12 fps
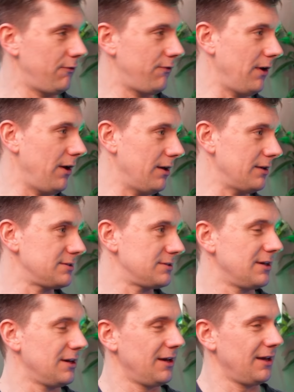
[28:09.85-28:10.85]

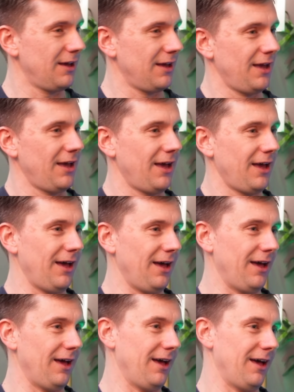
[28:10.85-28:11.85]
first
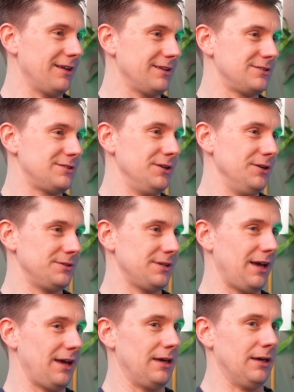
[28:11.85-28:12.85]
to
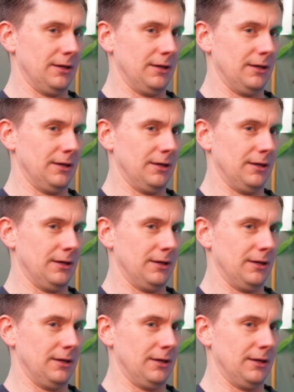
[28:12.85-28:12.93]
say,